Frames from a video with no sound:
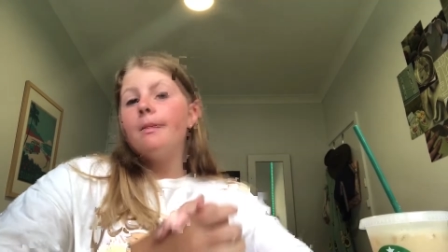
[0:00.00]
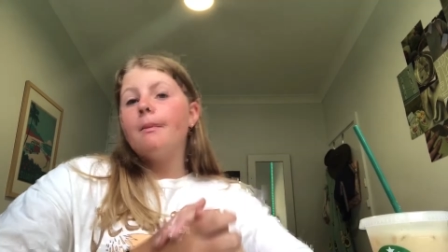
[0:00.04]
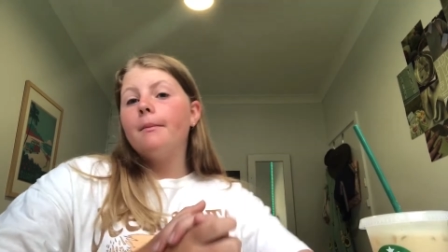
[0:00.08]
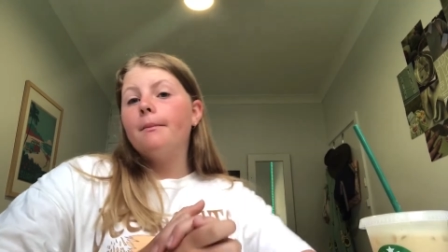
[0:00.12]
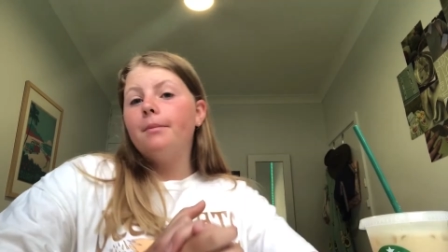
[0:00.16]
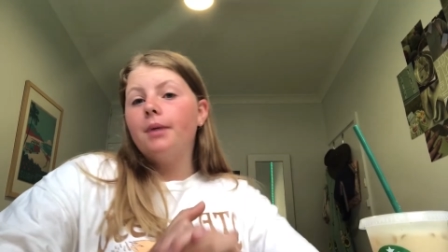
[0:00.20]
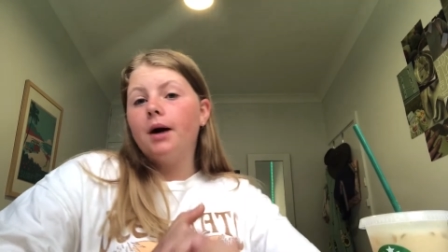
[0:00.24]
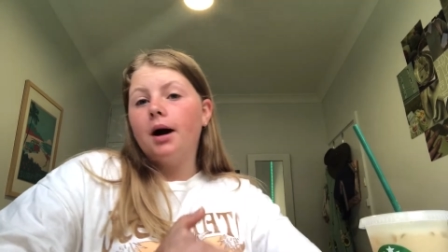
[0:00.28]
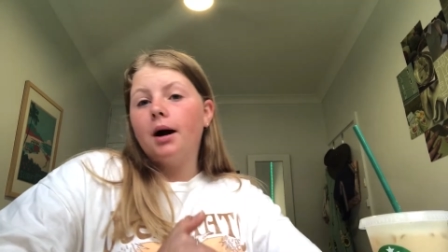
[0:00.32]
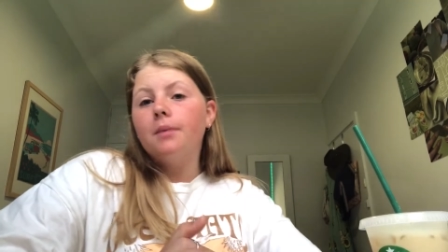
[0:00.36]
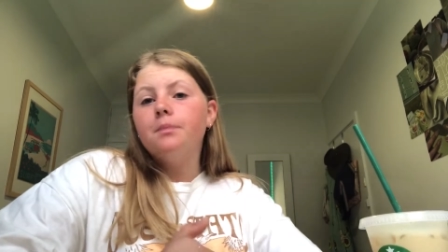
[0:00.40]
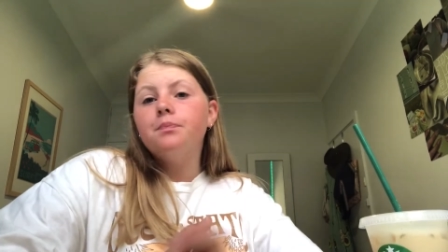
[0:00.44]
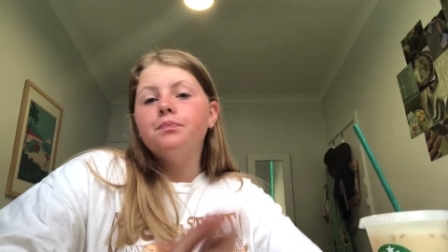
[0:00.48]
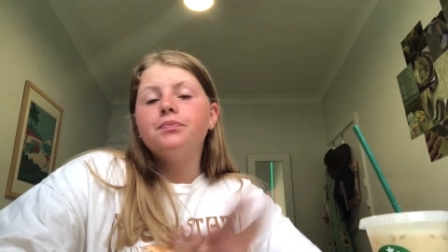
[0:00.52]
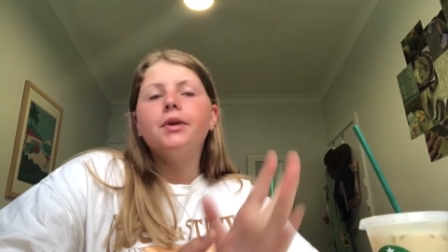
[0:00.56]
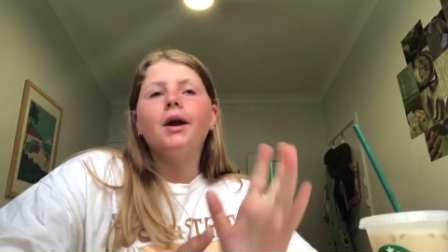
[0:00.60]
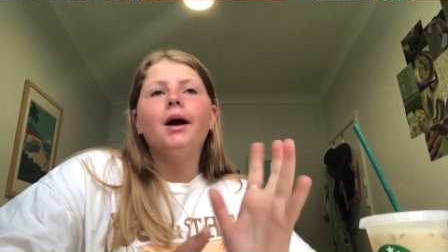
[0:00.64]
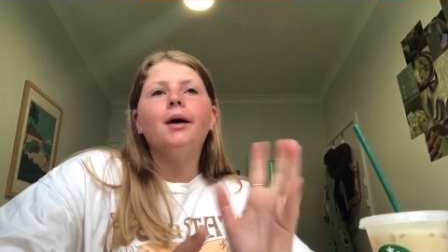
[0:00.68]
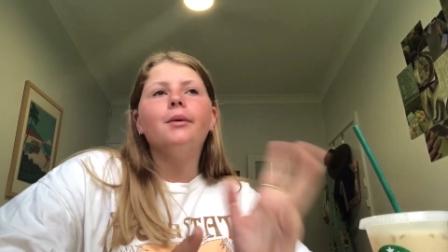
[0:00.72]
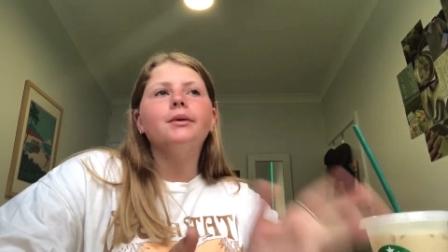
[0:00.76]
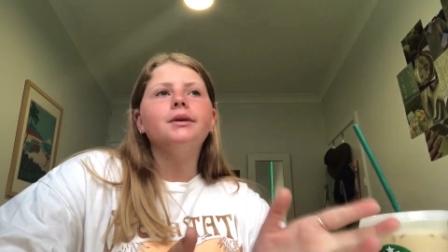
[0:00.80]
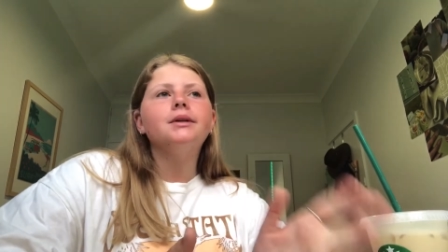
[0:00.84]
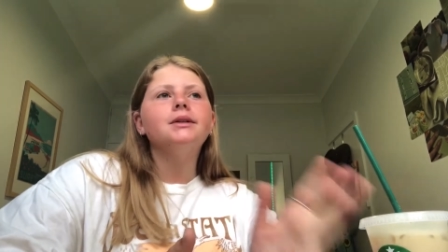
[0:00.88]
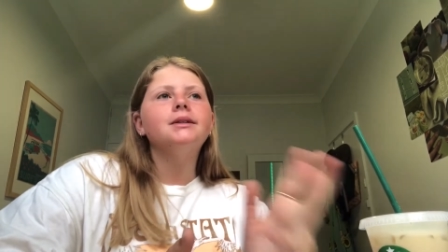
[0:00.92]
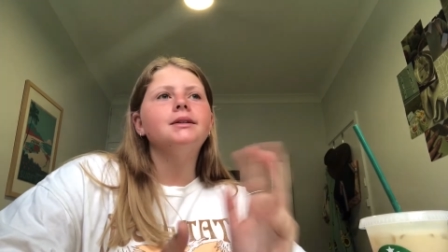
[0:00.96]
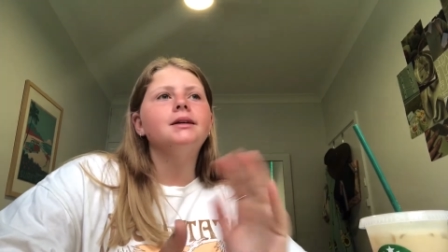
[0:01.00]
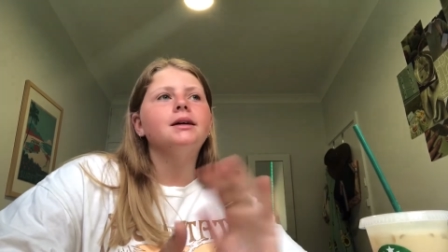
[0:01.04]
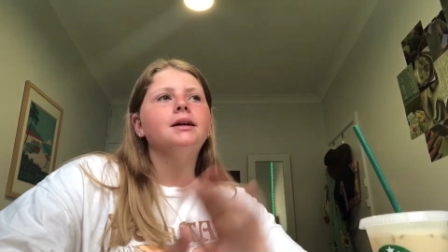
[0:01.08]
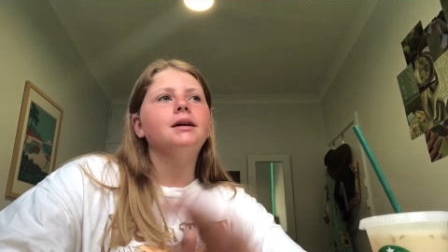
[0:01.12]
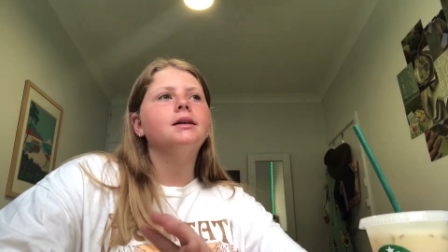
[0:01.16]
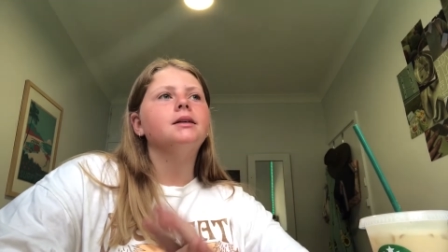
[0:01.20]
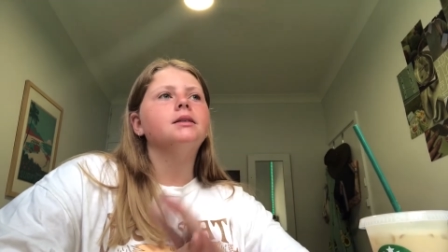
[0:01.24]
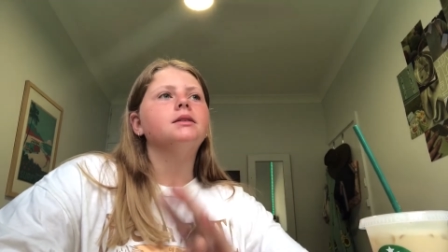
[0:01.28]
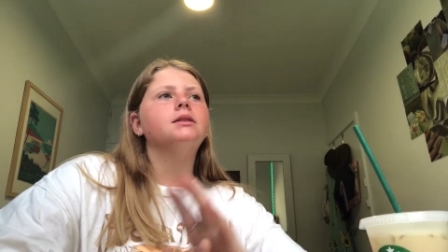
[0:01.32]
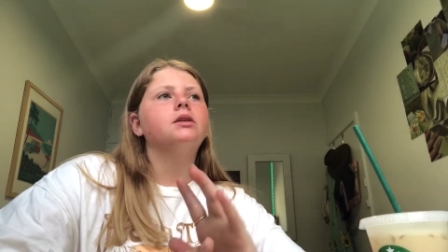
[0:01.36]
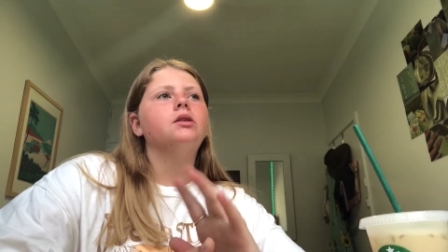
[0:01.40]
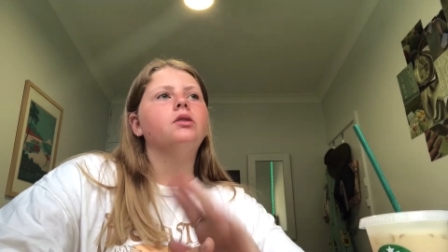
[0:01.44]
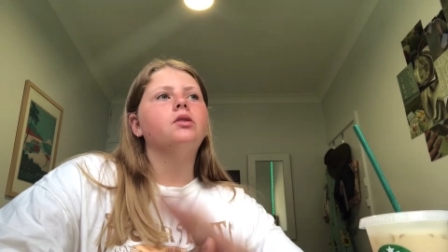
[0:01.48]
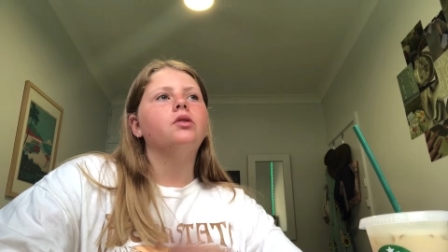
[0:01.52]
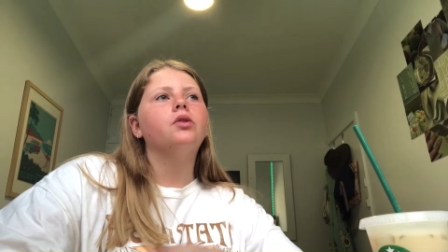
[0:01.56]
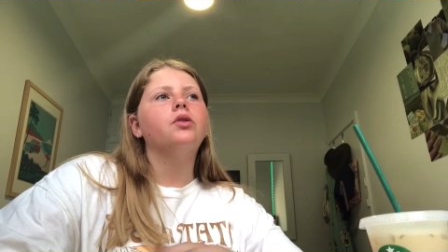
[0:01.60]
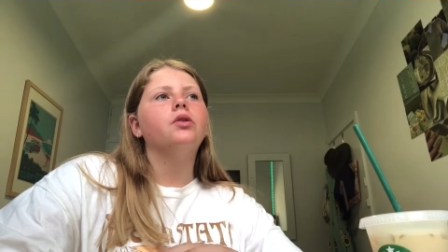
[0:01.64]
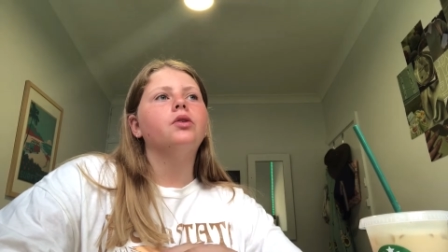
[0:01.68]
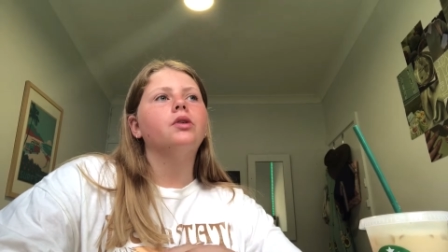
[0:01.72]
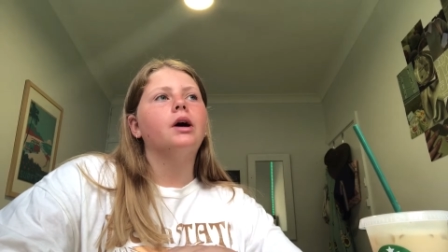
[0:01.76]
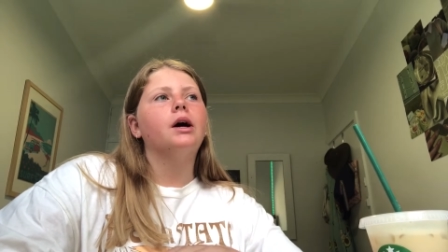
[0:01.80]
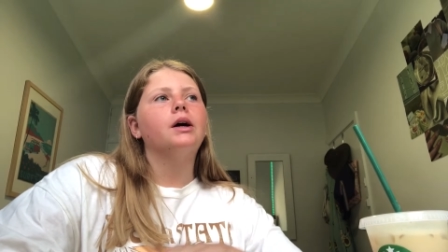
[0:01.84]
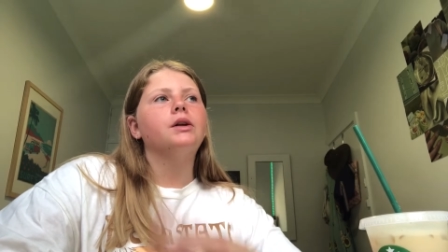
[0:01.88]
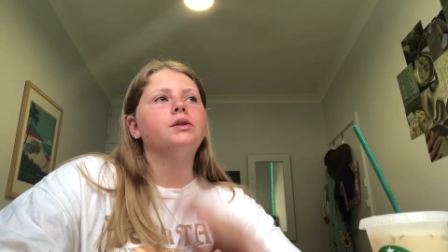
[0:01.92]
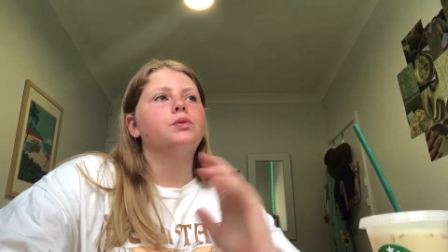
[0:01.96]
But I wanted to ask you
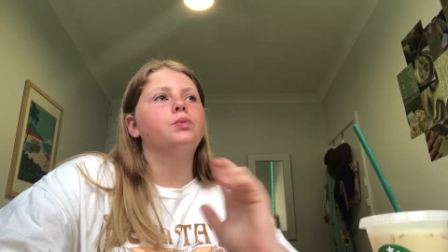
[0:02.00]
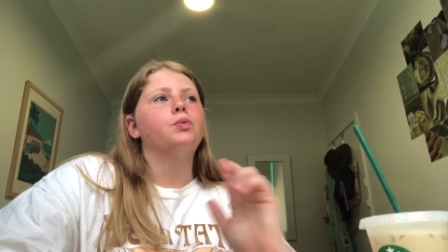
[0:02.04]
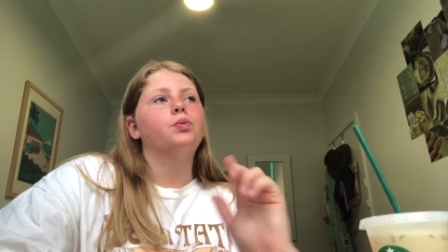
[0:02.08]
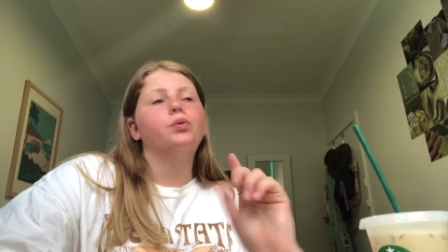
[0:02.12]
guys